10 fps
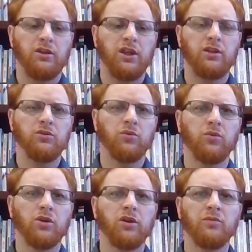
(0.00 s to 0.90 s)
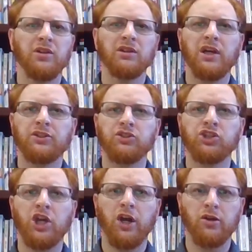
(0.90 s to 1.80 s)
then we're going to be less
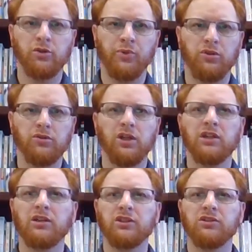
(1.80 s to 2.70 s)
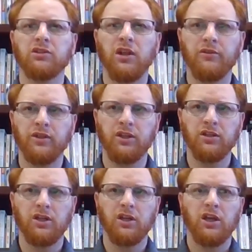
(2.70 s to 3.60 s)
charitable, less
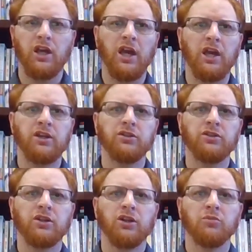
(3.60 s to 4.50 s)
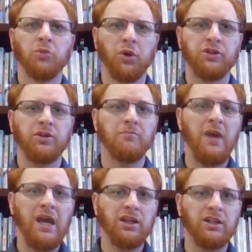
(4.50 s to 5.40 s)
loving, and more
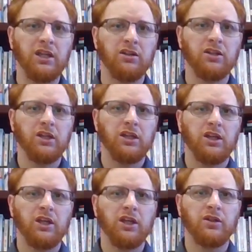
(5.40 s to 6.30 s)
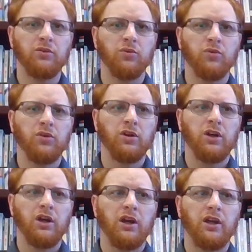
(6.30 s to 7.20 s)
demanding in
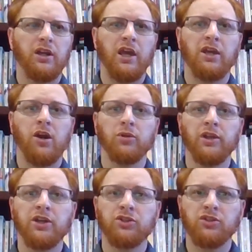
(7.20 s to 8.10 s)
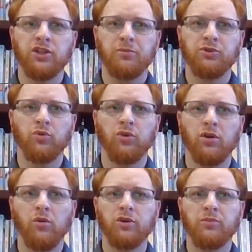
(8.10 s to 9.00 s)
our relationships. We're
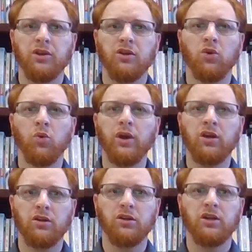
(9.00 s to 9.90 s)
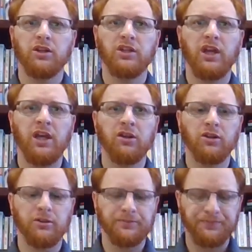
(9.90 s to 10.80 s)
going to be quicker to
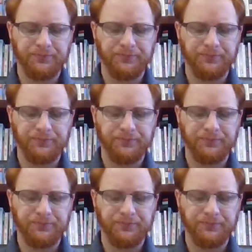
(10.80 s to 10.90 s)
anger.